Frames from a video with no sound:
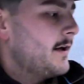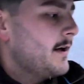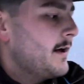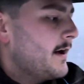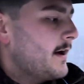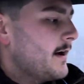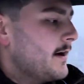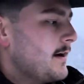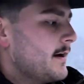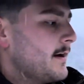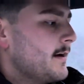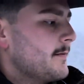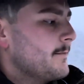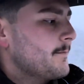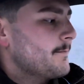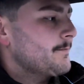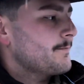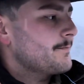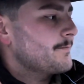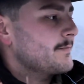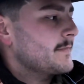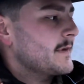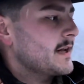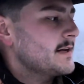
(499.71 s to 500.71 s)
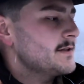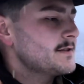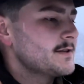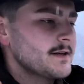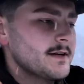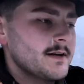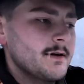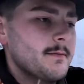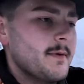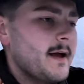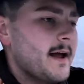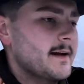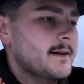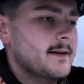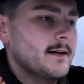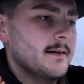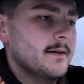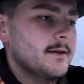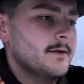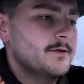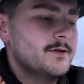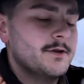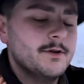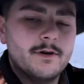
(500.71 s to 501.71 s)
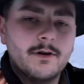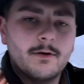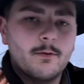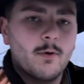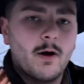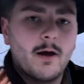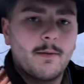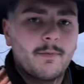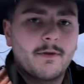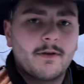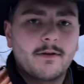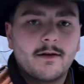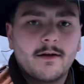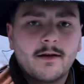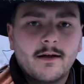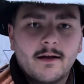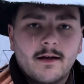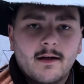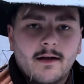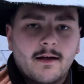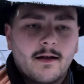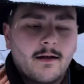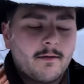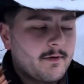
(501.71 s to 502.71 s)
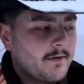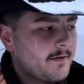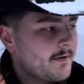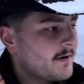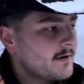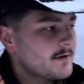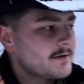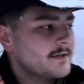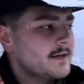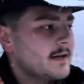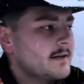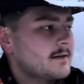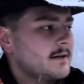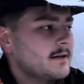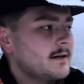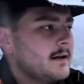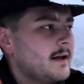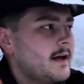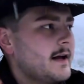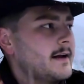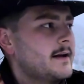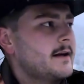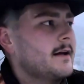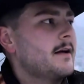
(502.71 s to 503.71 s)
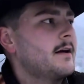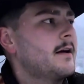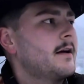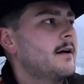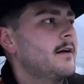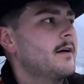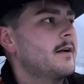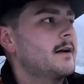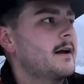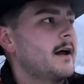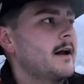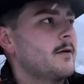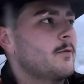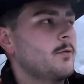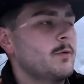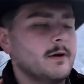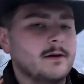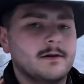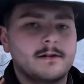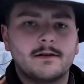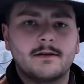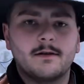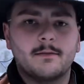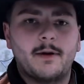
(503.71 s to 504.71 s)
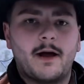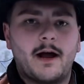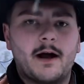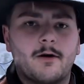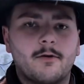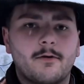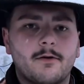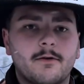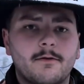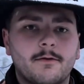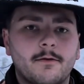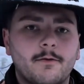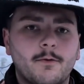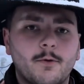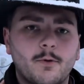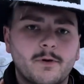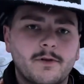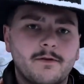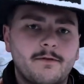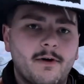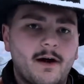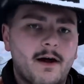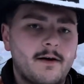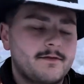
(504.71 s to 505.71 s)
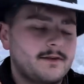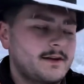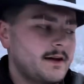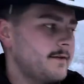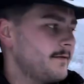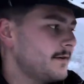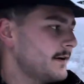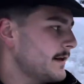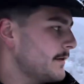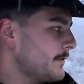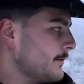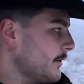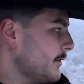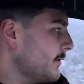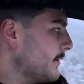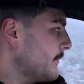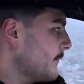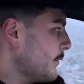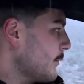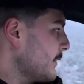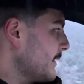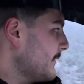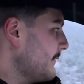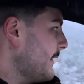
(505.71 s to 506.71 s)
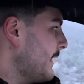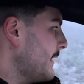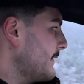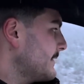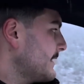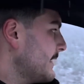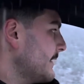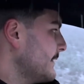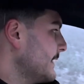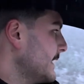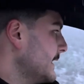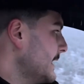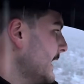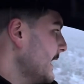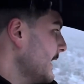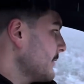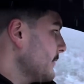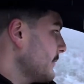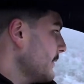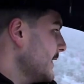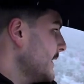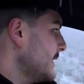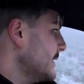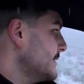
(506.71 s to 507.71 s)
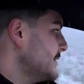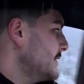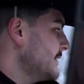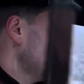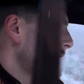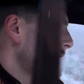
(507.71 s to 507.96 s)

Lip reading: It's an immaculate shooting weapon, and there's nothing like kind of wielding the power of a 4570, throwing 4570 downrange,